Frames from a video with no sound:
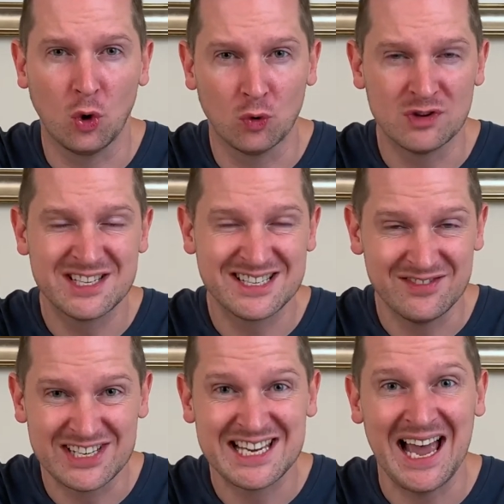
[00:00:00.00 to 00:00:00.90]
or
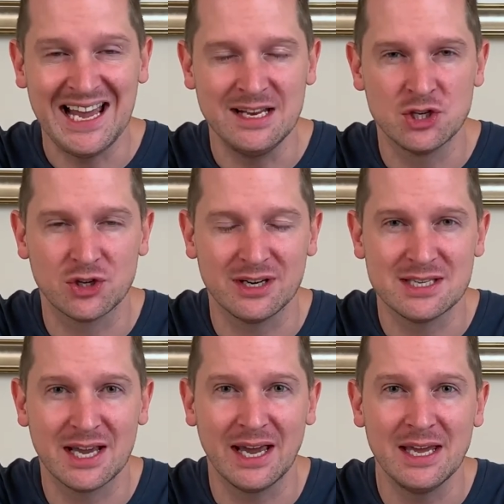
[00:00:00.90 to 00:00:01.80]
retain, should I
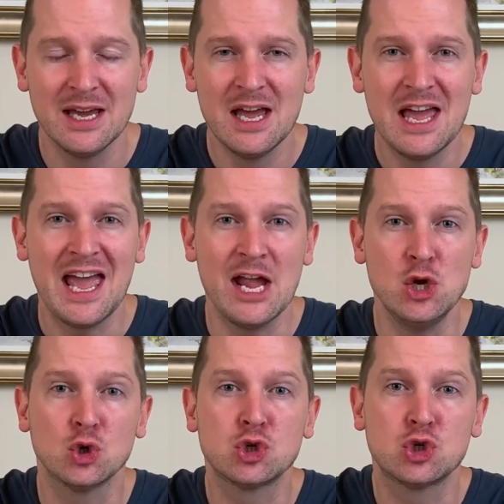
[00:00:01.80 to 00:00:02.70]
say, in
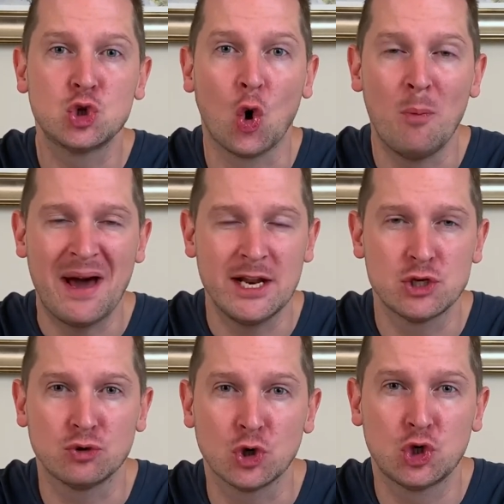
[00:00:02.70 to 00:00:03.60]
your store
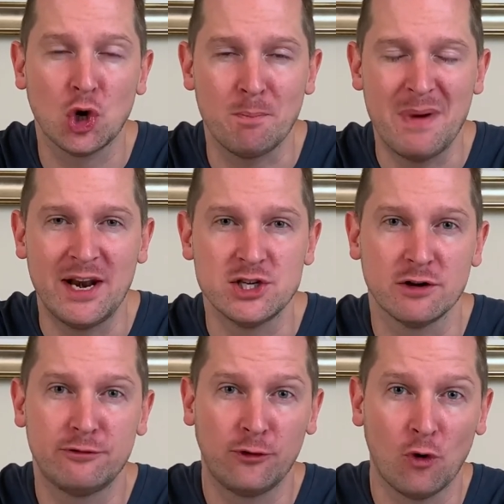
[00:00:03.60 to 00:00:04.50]
manager or shop manager
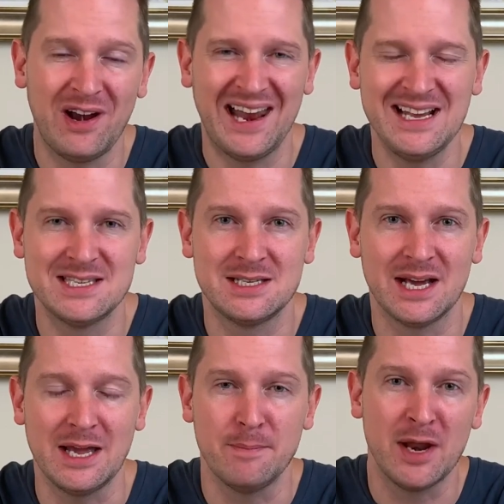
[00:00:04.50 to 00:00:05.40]
for a later
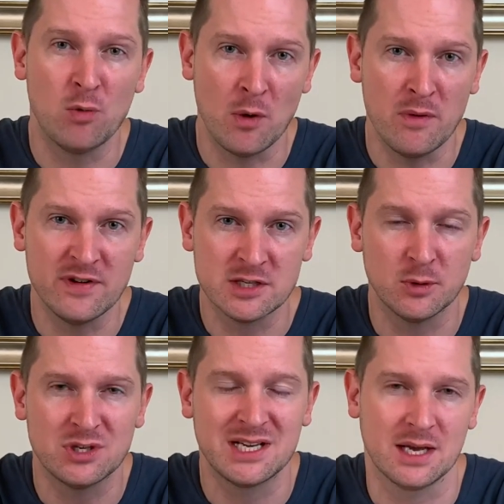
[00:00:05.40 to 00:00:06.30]
date, but it won't be
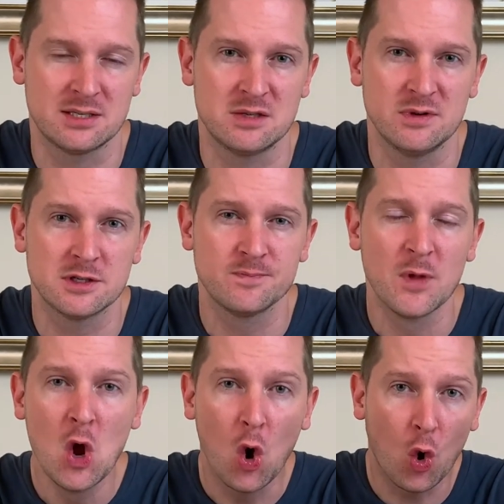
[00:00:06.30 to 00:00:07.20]
visible to customers.
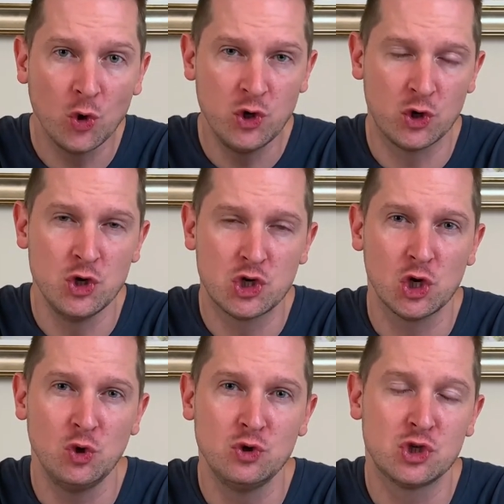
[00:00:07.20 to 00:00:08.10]
Or you can
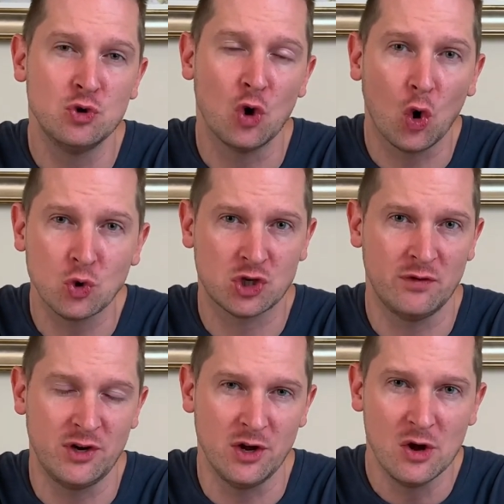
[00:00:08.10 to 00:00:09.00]
choose to
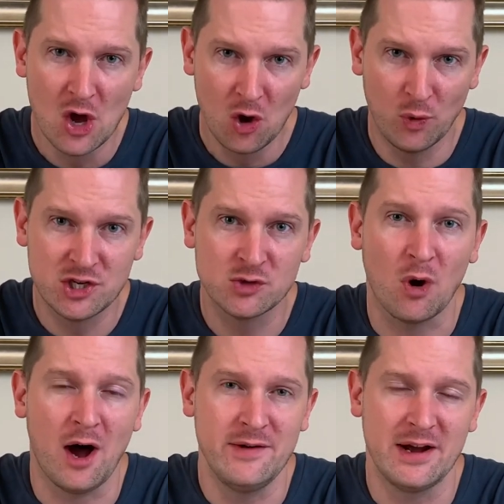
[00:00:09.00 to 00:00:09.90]
auto-renew, which is
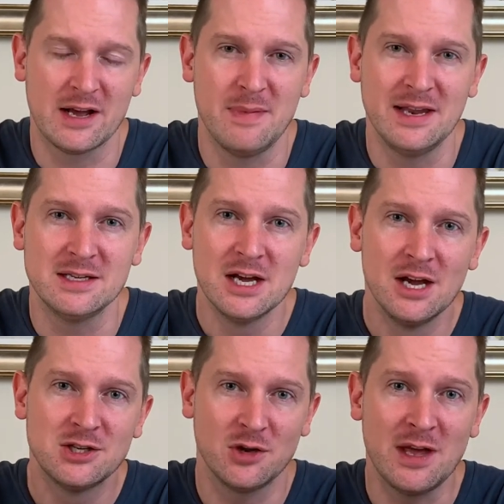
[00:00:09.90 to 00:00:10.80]
what I recommend.
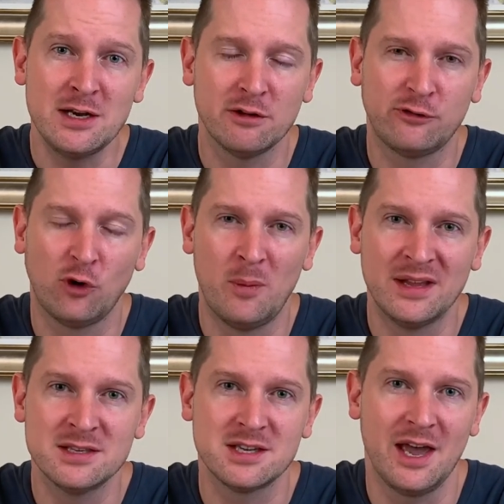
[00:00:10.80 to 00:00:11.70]
So at the end of the 4
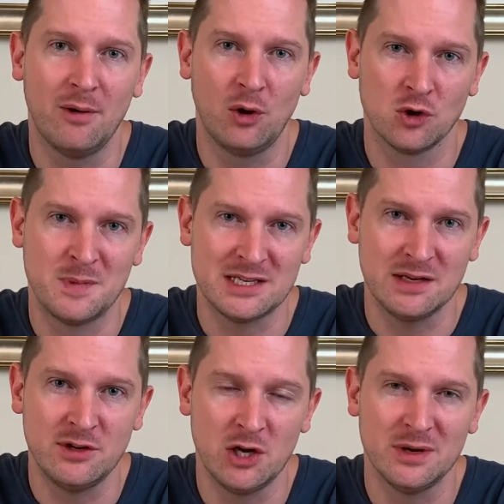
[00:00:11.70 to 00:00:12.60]
months, it will automatically
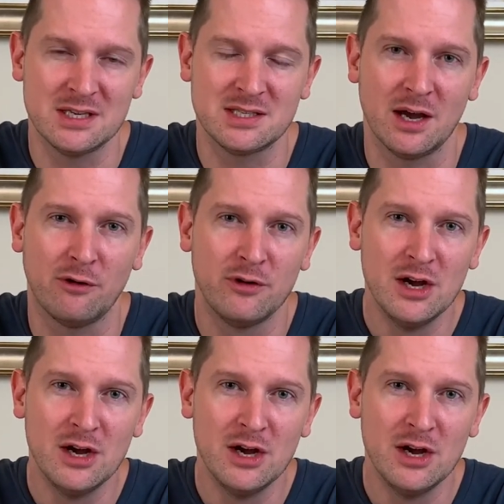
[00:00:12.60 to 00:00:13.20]
renew itself,